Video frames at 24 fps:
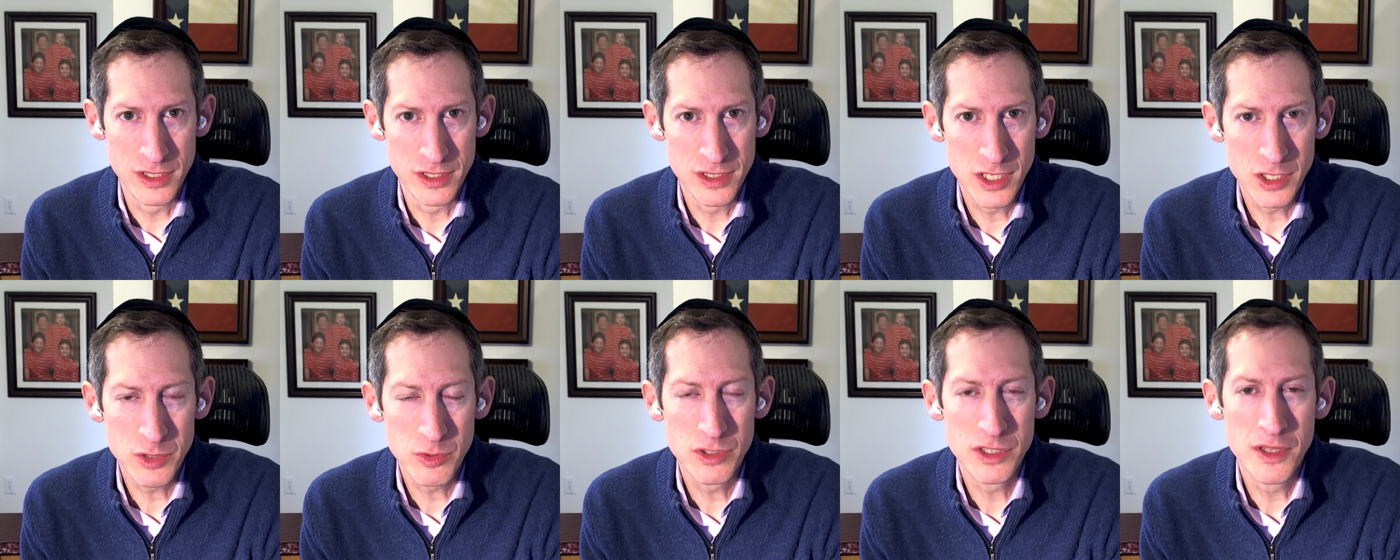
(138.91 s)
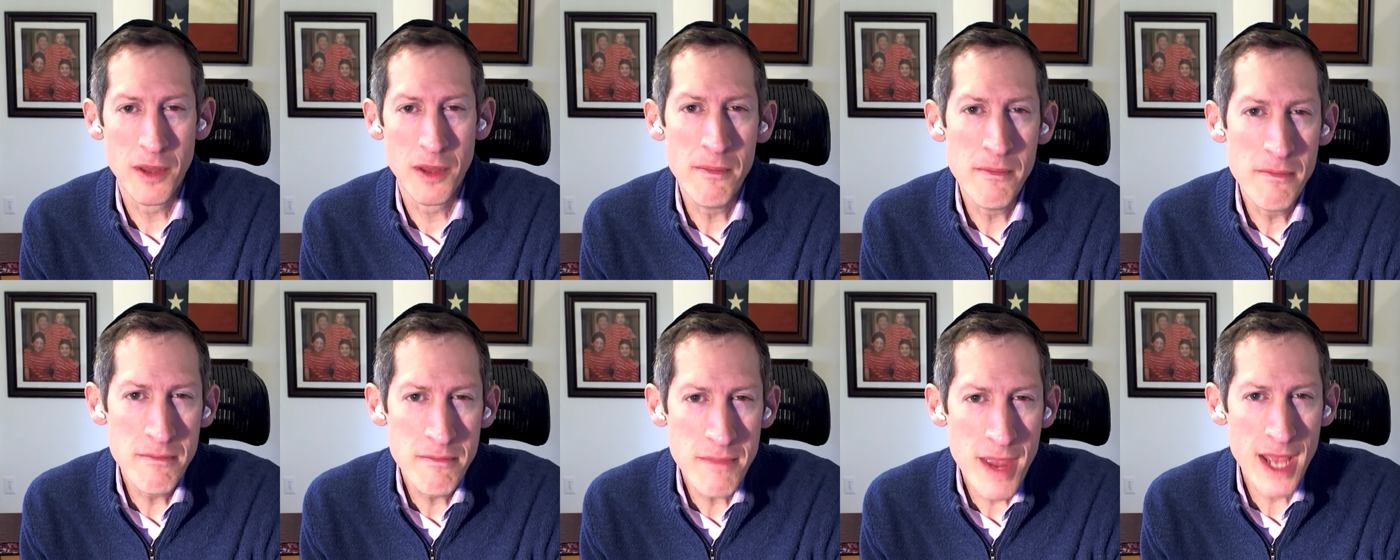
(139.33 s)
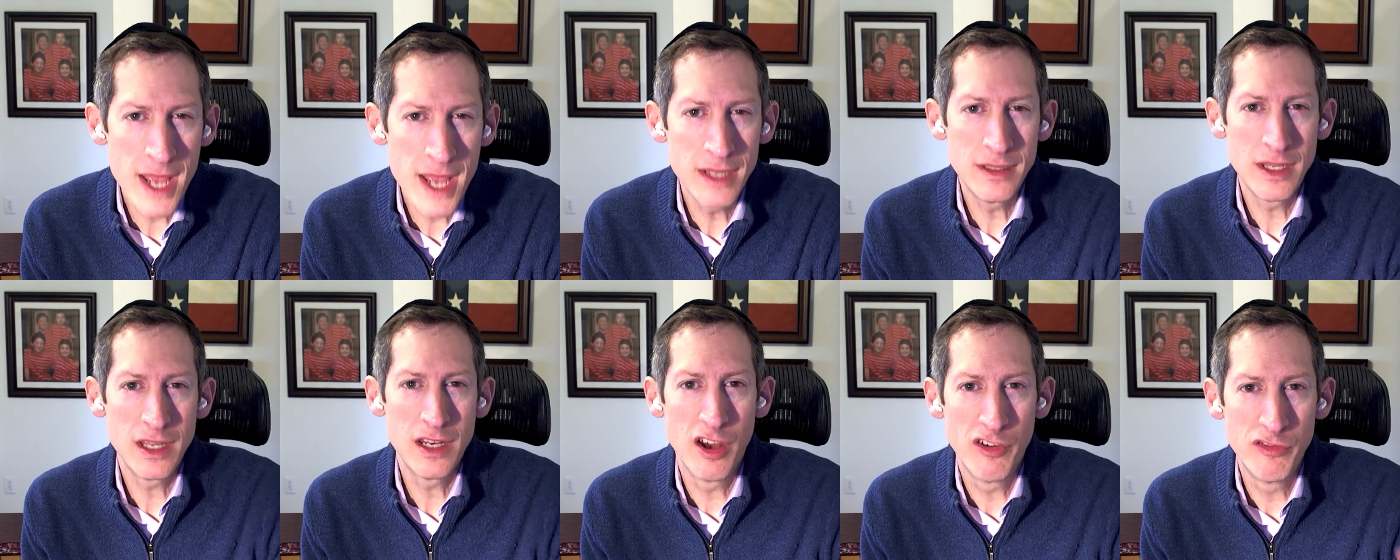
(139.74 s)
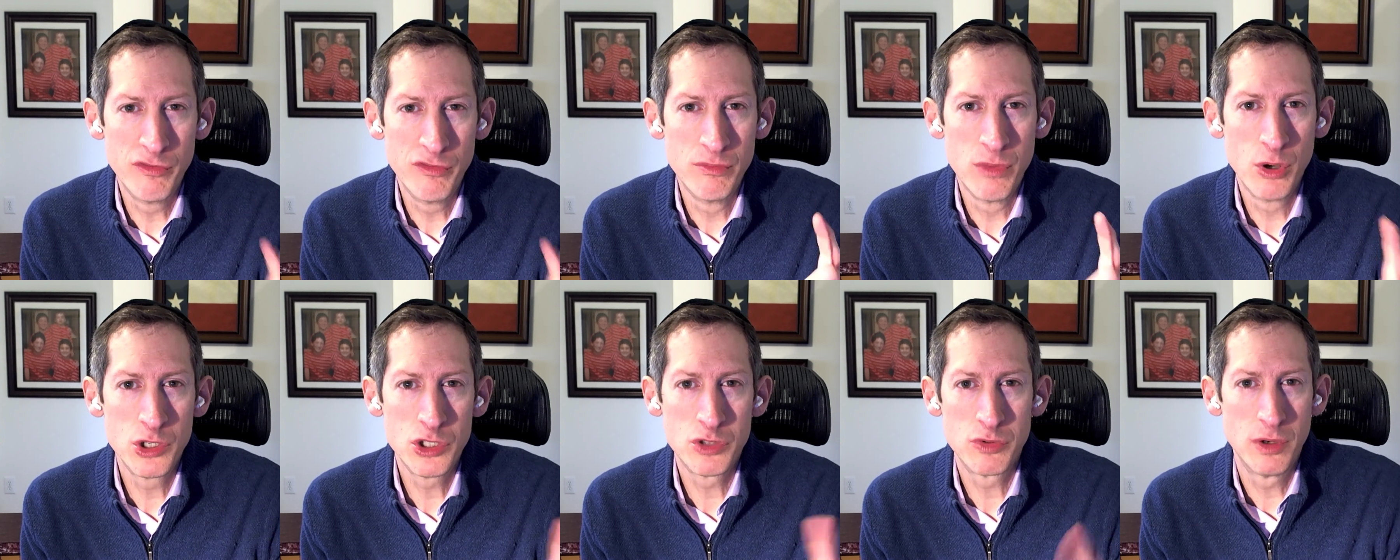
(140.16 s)
This was the mandate of
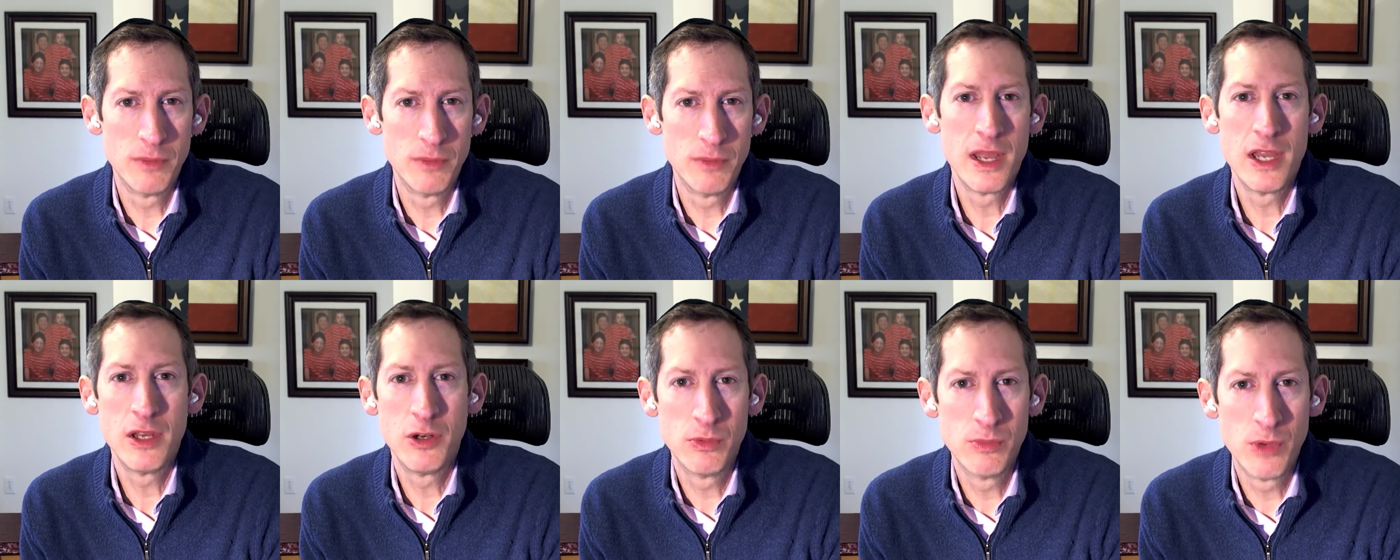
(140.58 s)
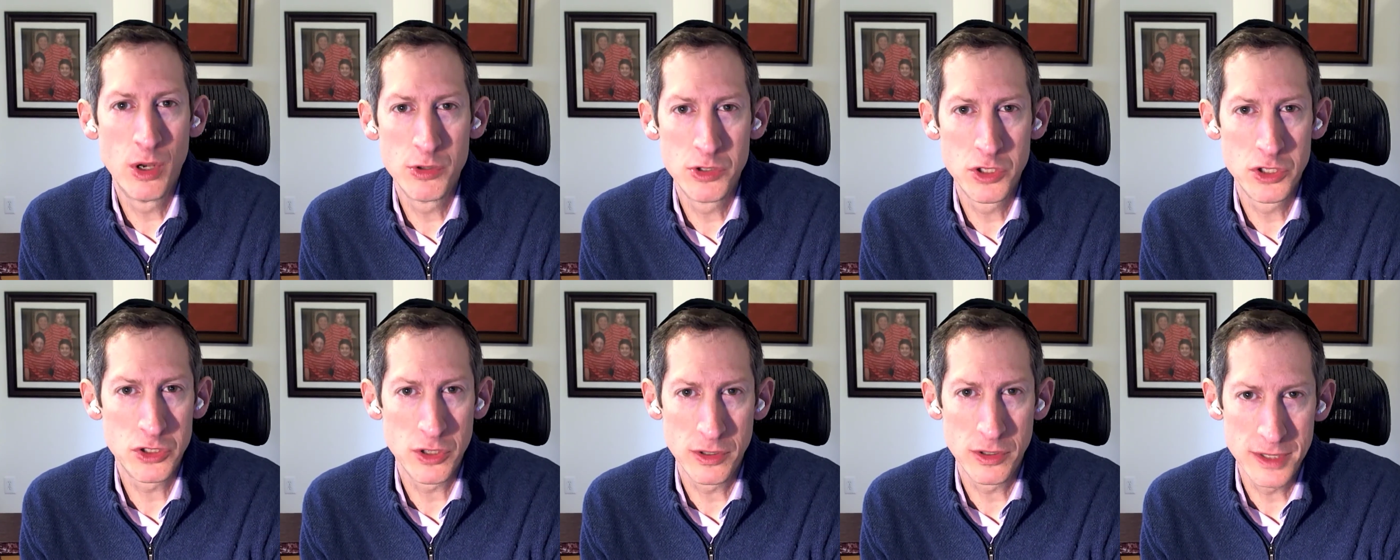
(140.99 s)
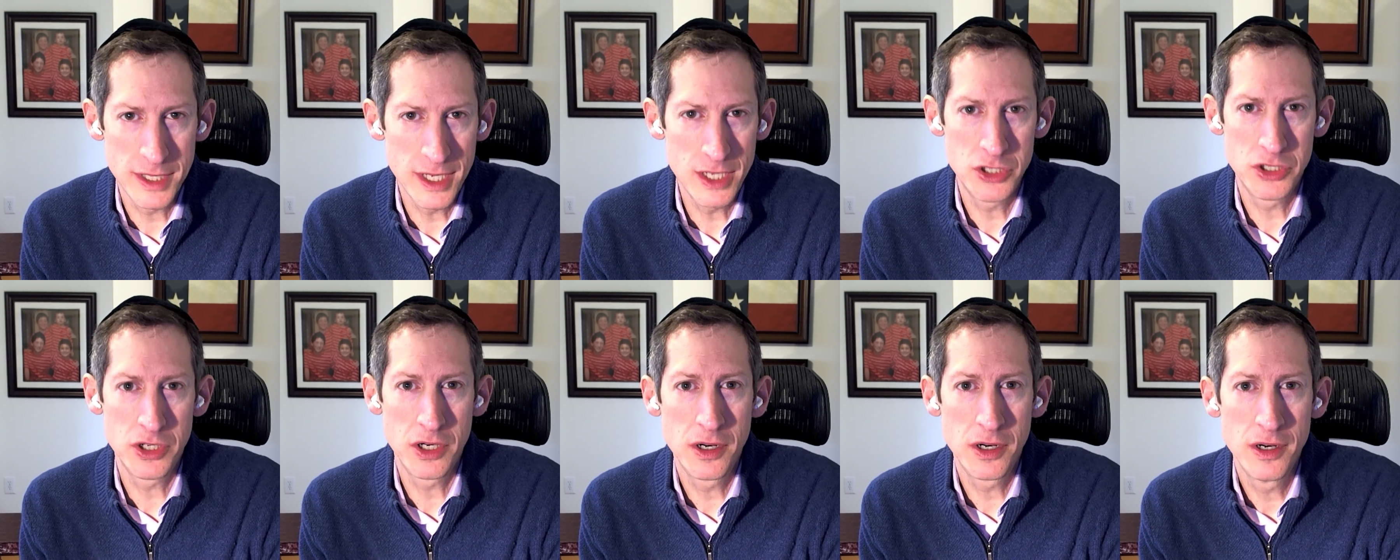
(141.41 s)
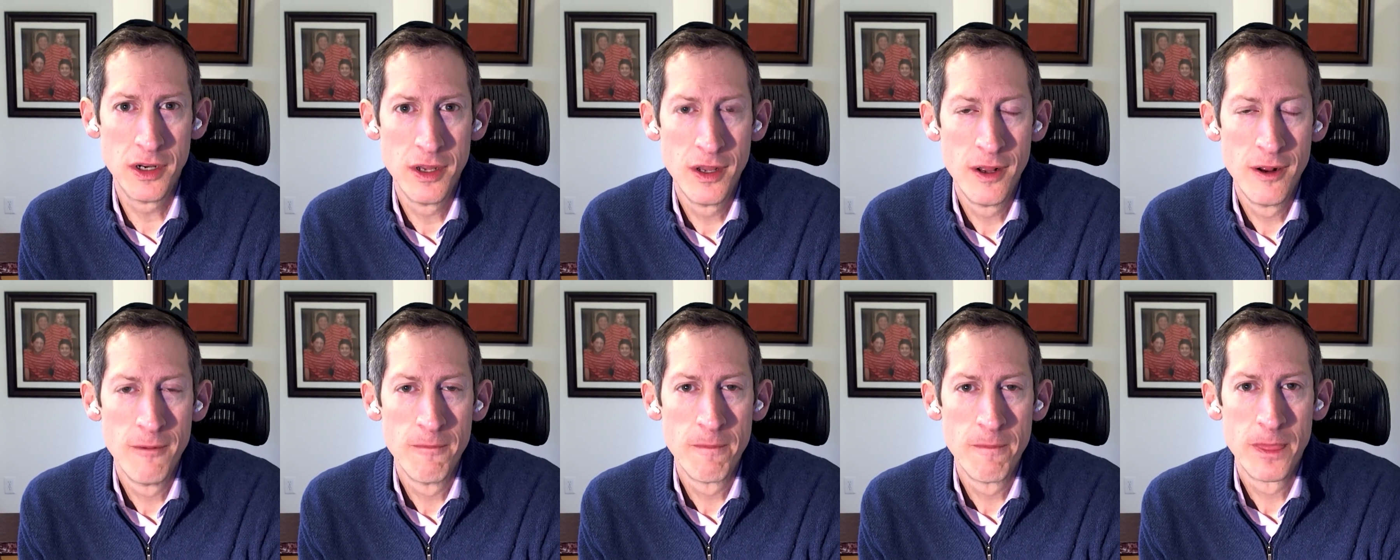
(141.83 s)
Moshe Rabbeinu, Moses, our teacher,
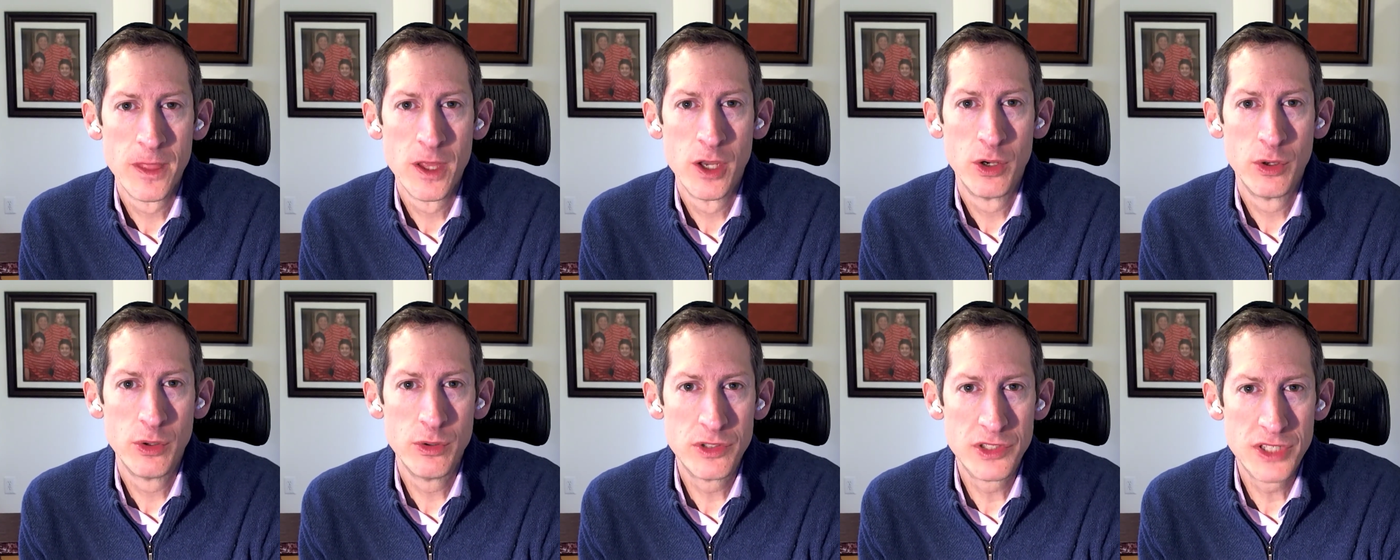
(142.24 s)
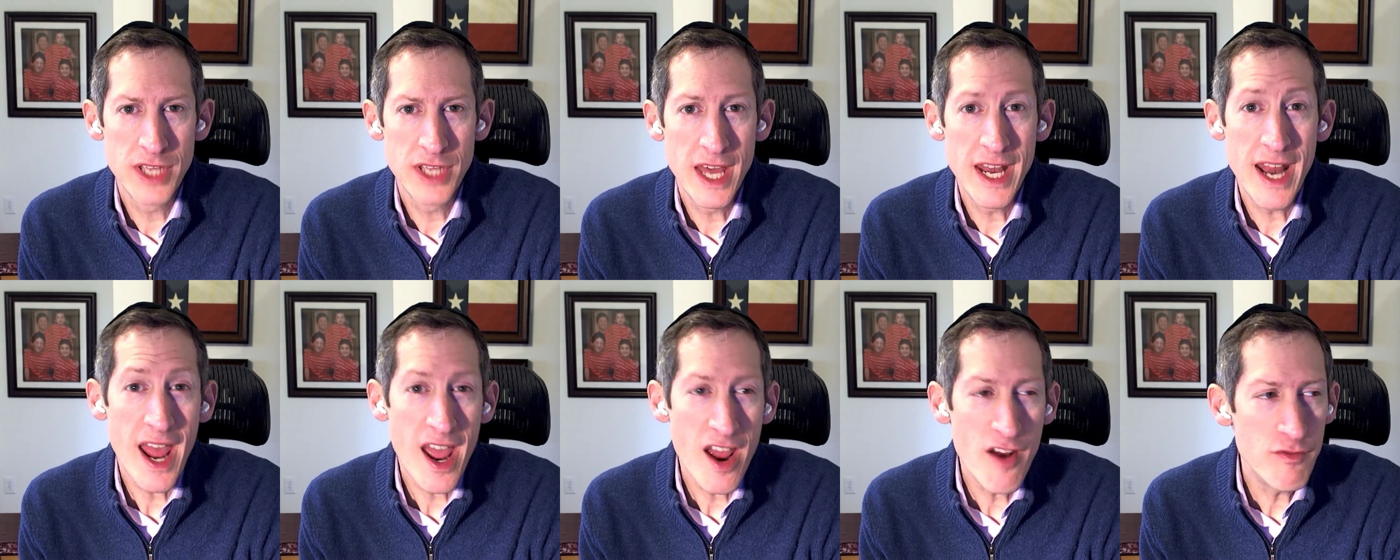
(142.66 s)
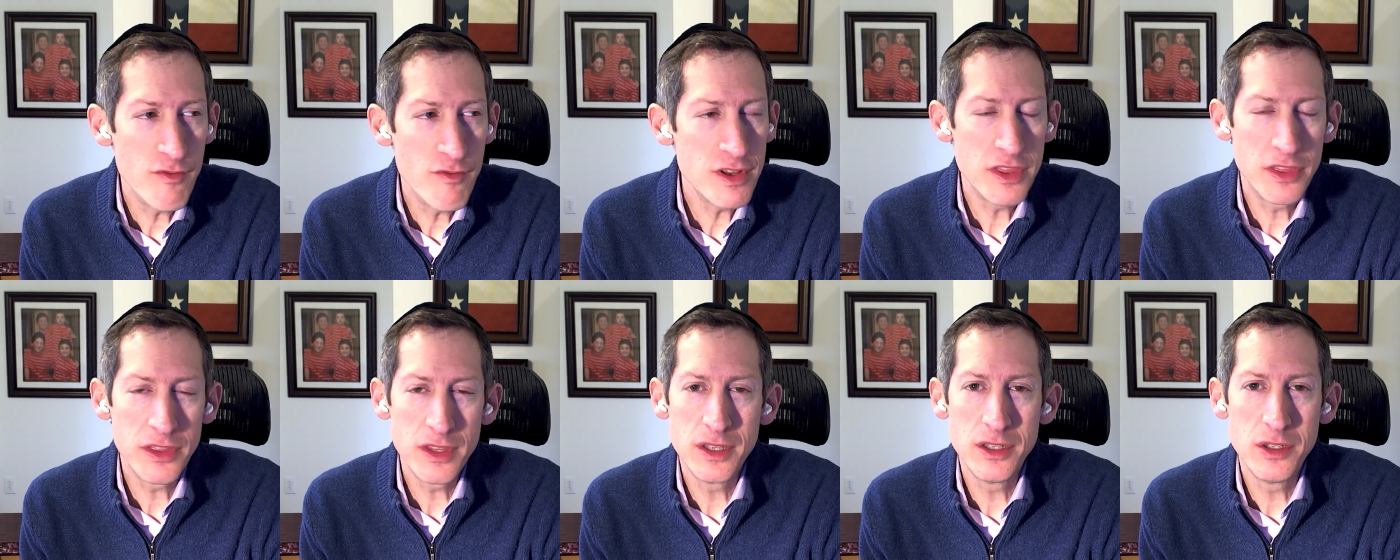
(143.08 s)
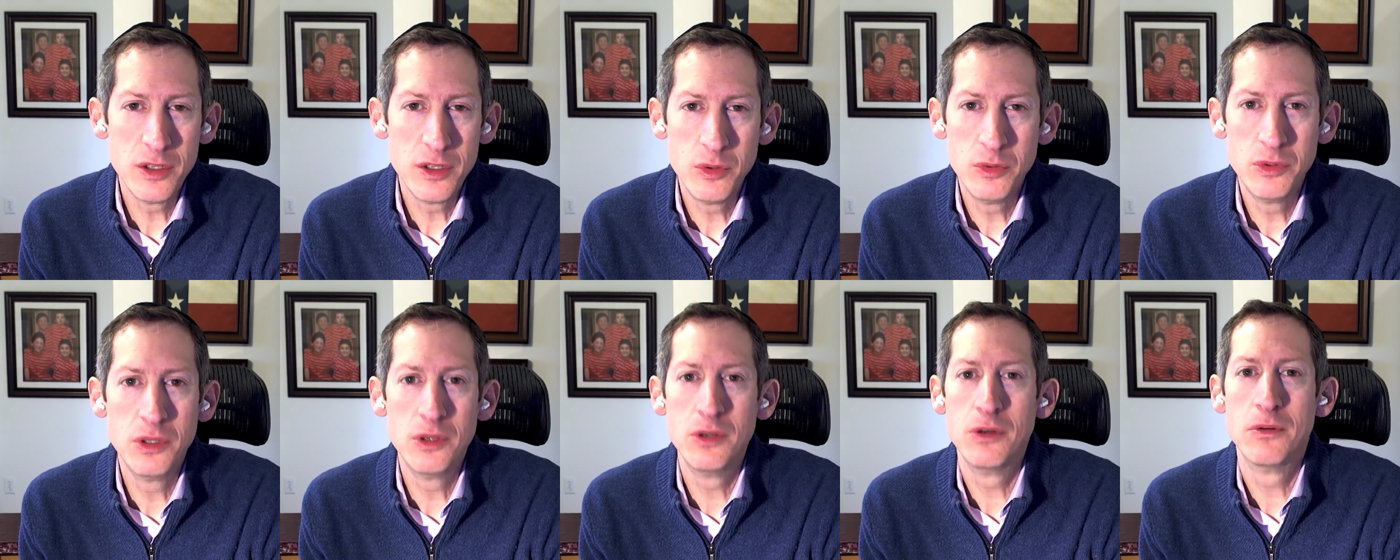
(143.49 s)
who said, everything you
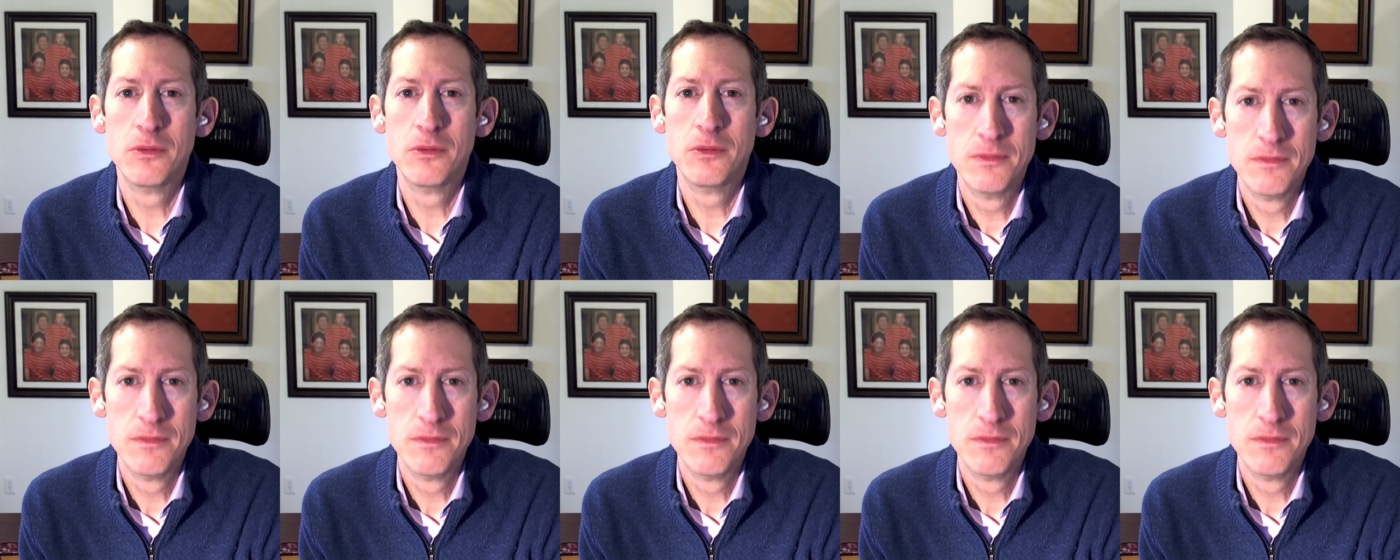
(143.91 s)
do,